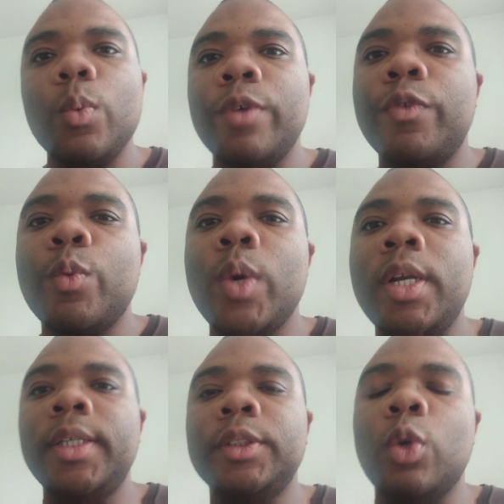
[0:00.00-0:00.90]
Well, for
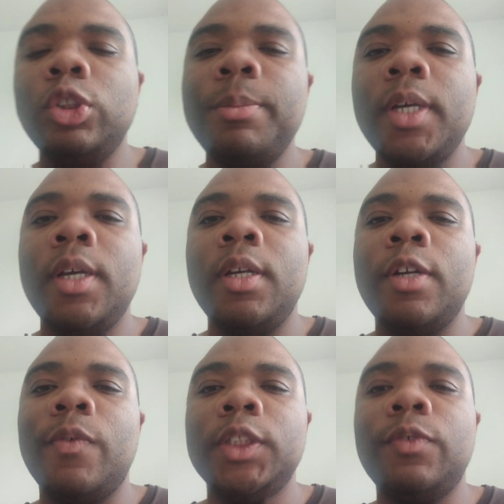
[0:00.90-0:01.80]
one, it's ultimate in
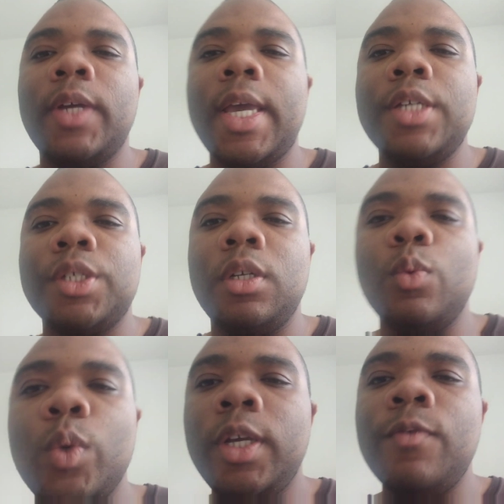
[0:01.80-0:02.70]
diversification.
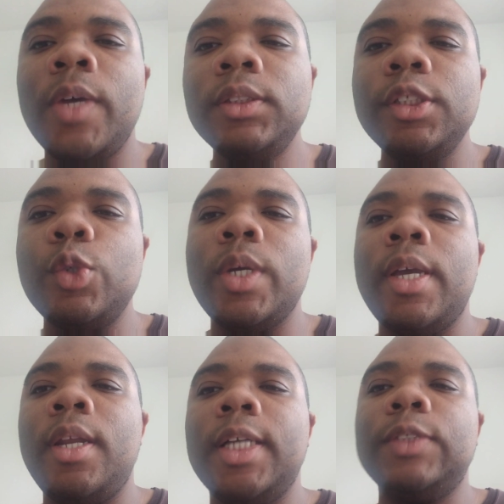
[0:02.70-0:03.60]
When you invest into an
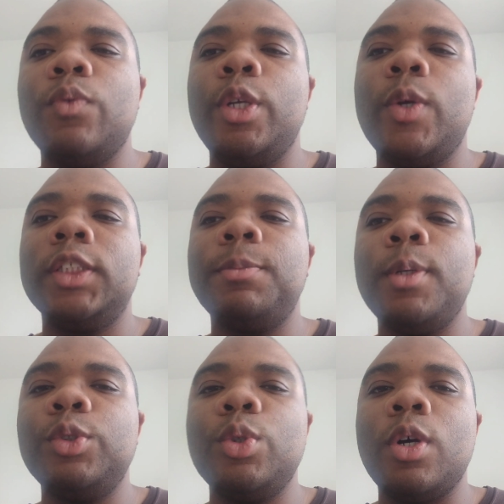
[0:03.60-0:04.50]
index fund, you're
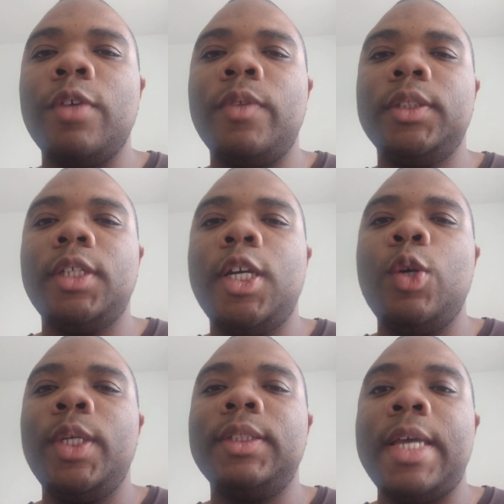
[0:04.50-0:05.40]
exposed to all of the
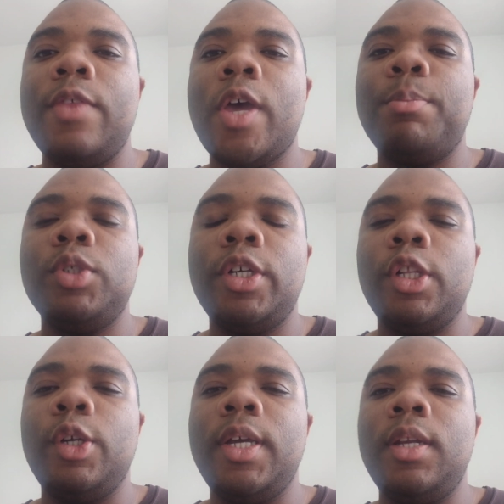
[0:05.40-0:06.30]
securities in that
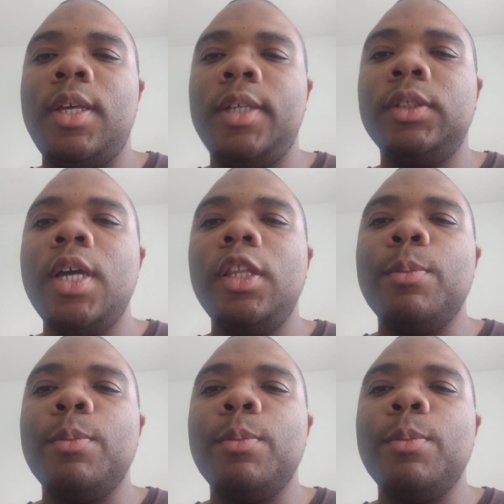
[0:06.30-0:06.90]
particular index.